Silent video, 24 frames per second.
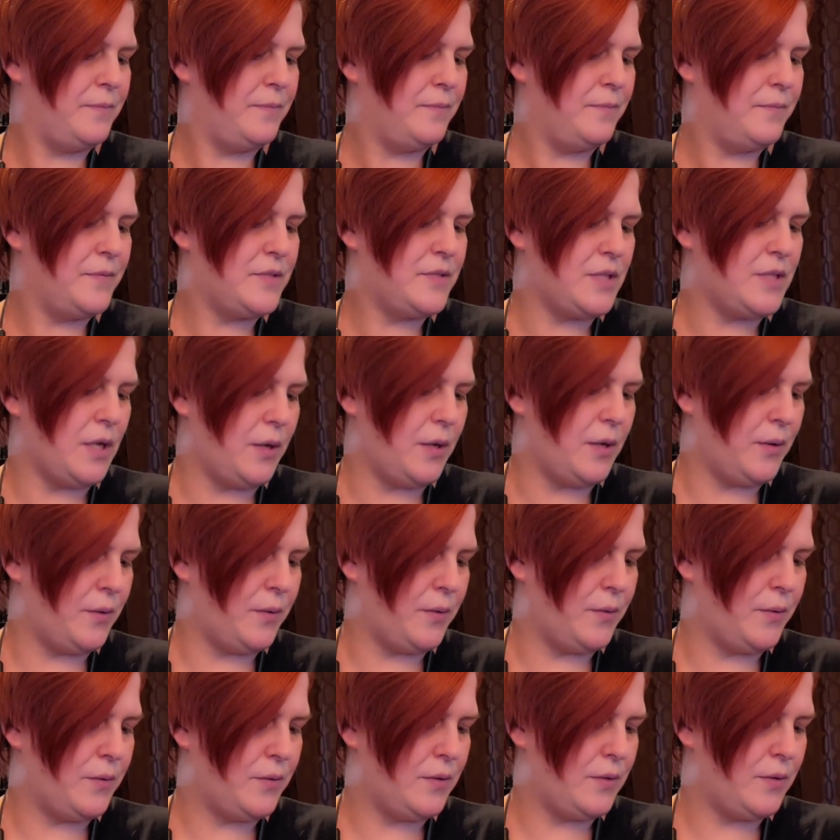
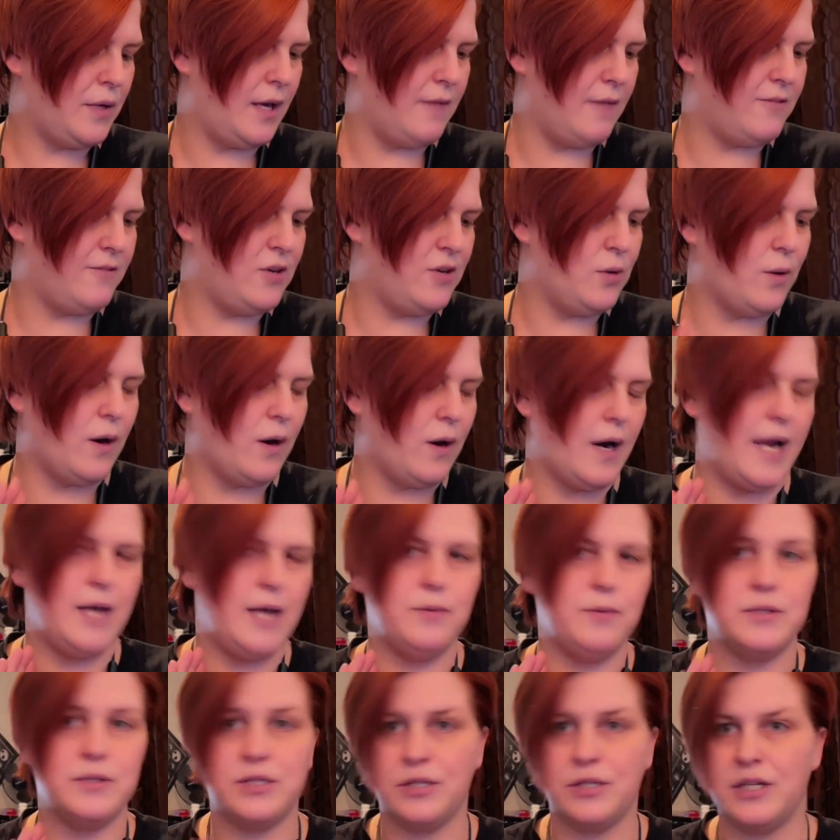So if you are a
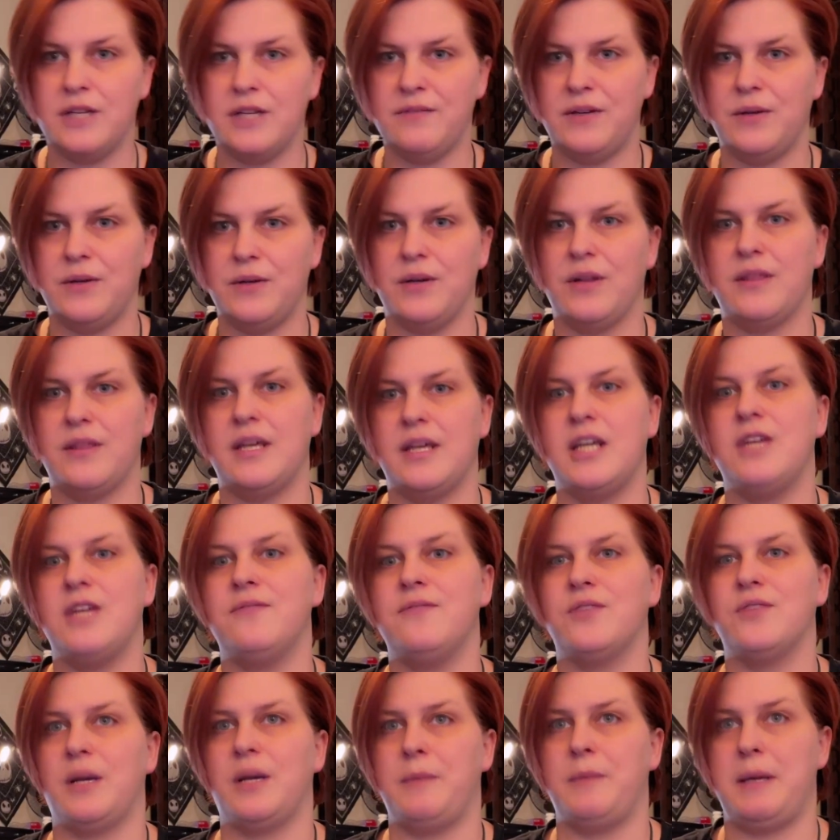returning viewer, thank you
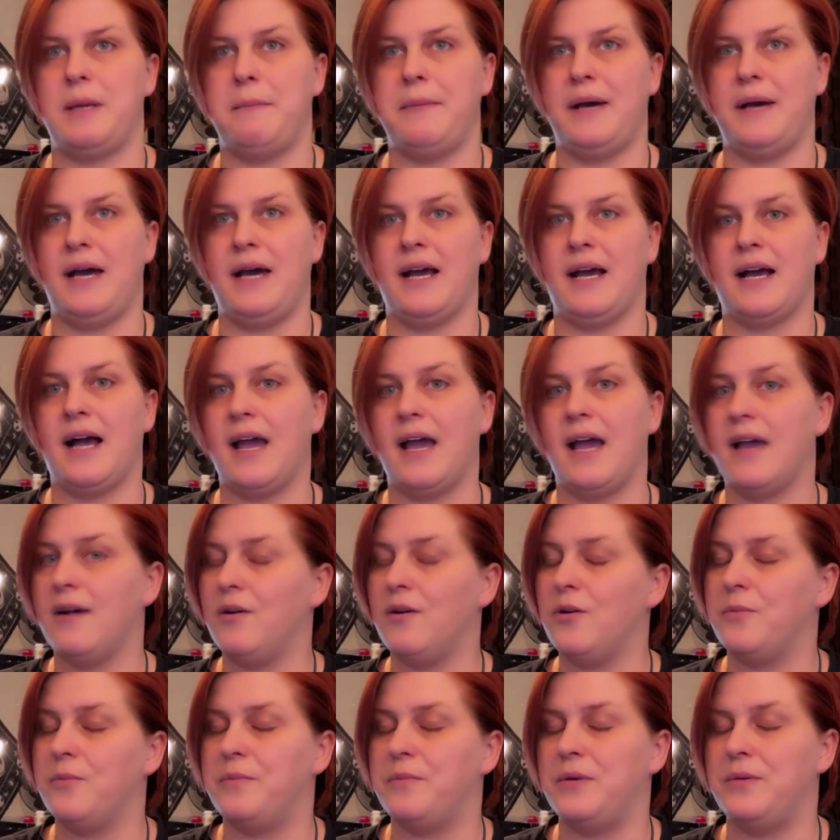for coming back. I
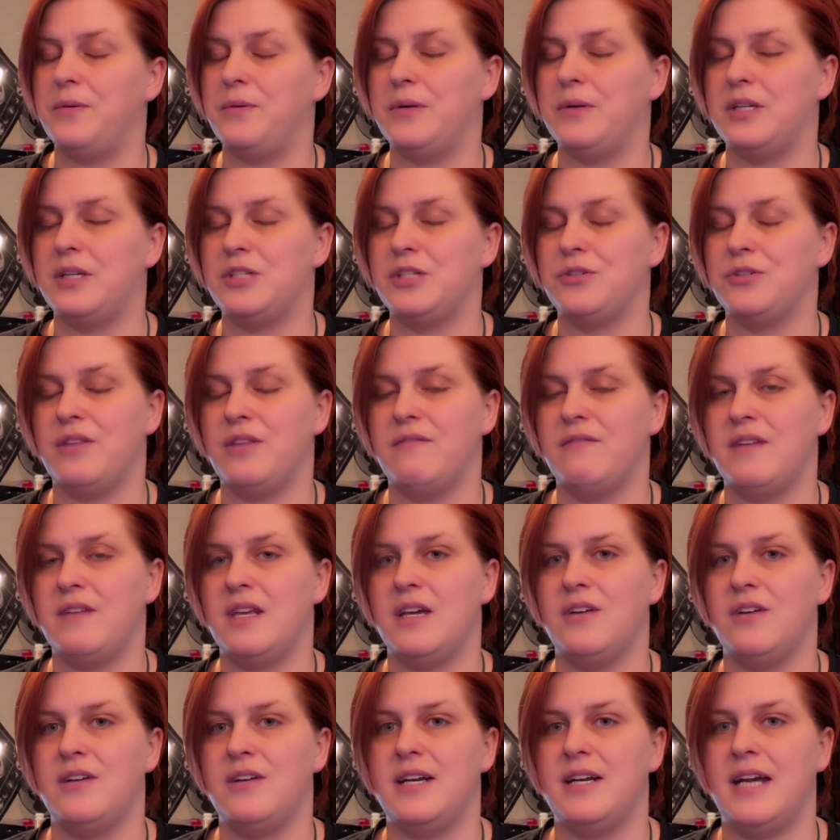hope you enjoy the
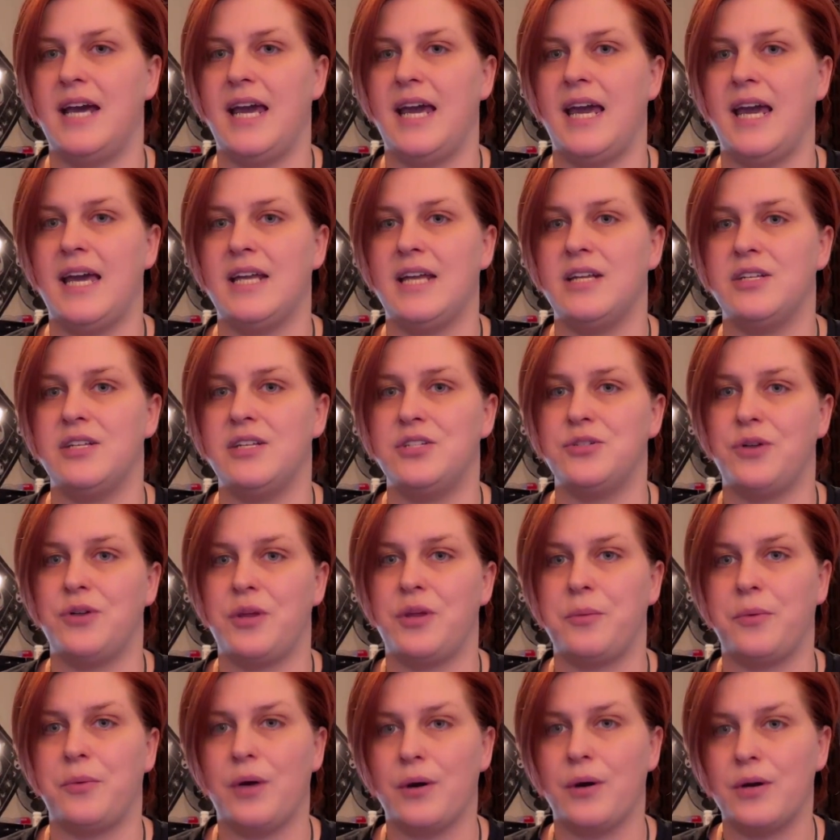video today and enjoy
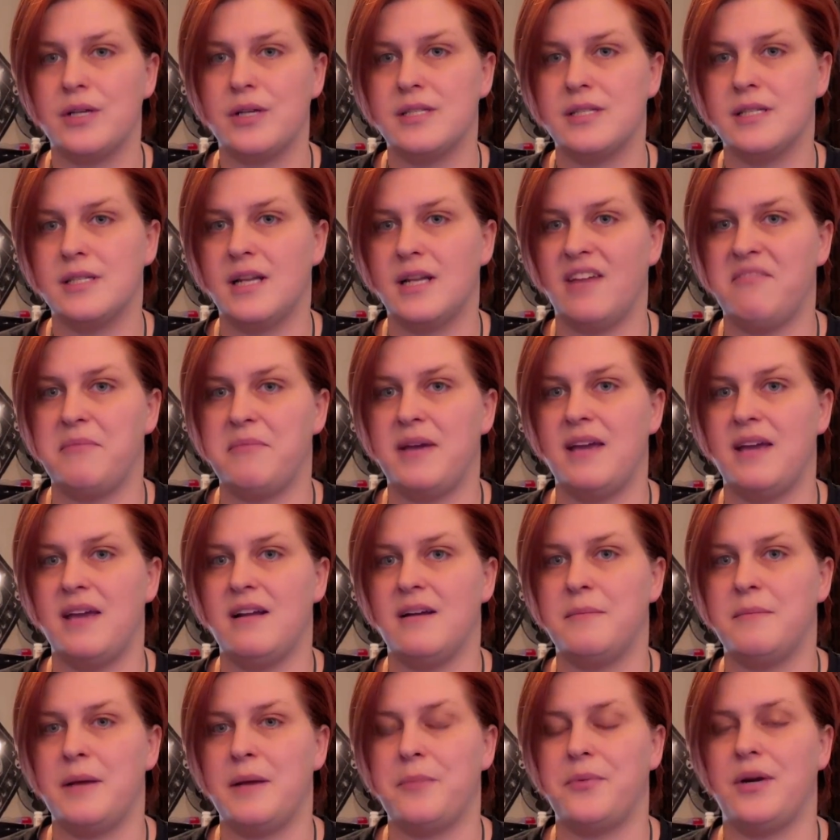the progress that I've made
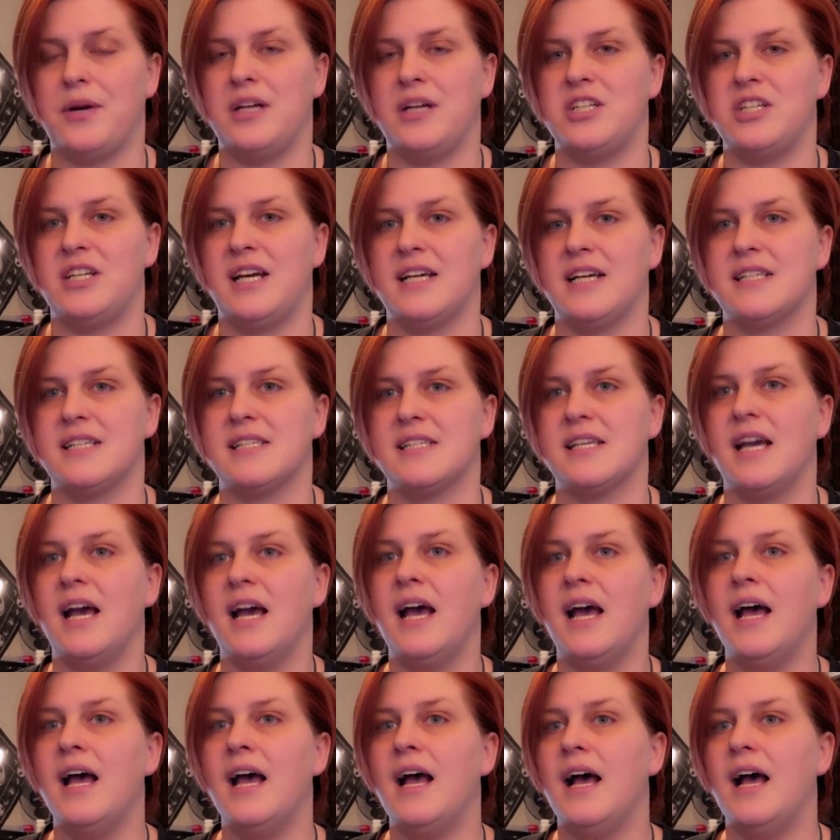on my projects,
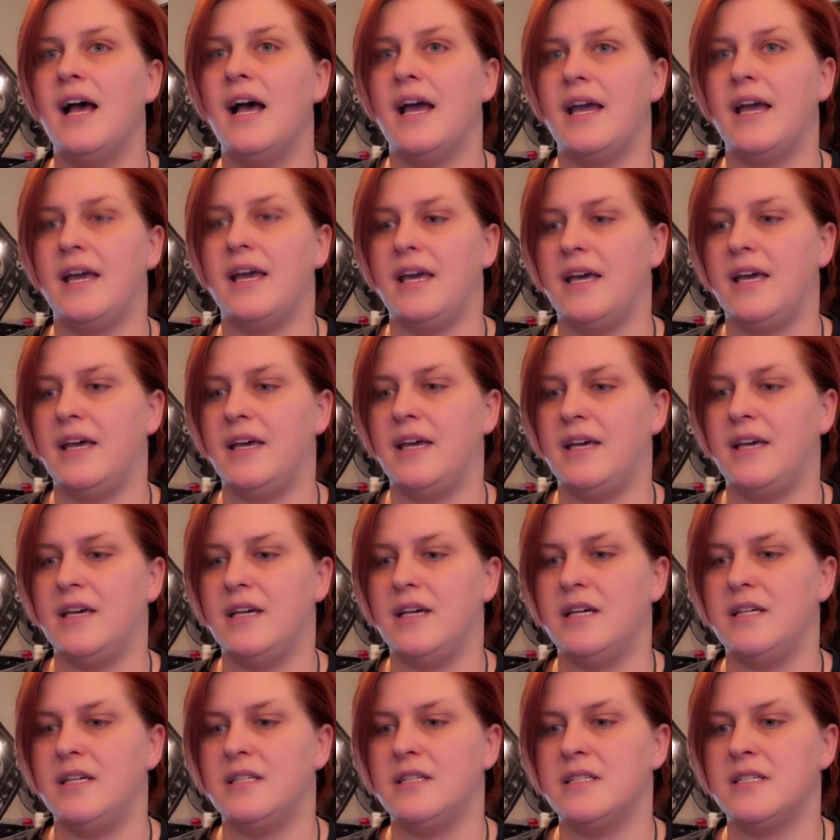
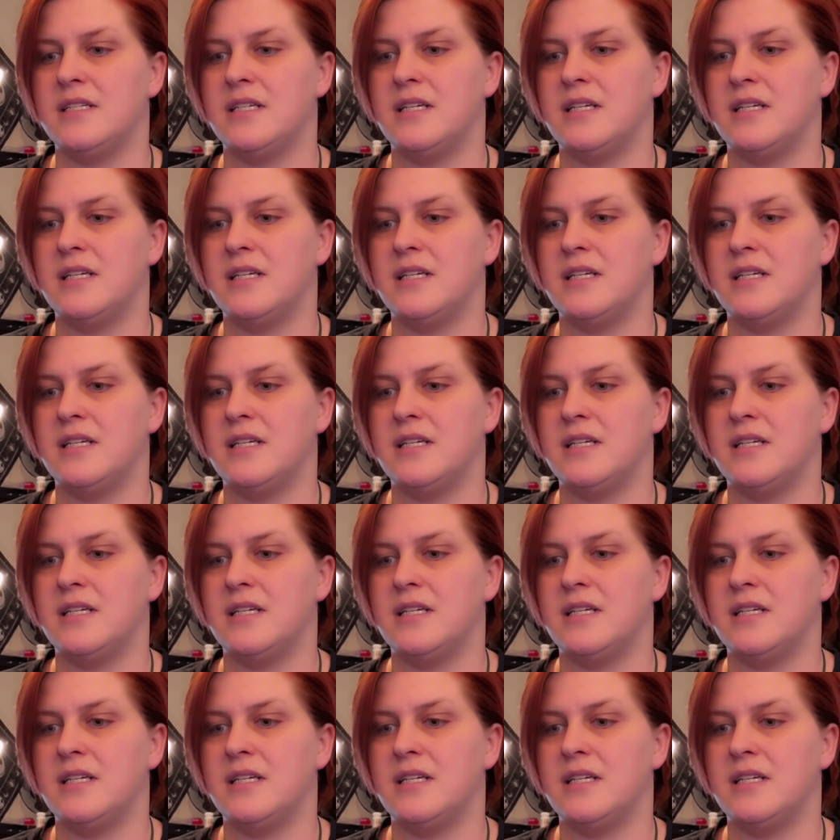and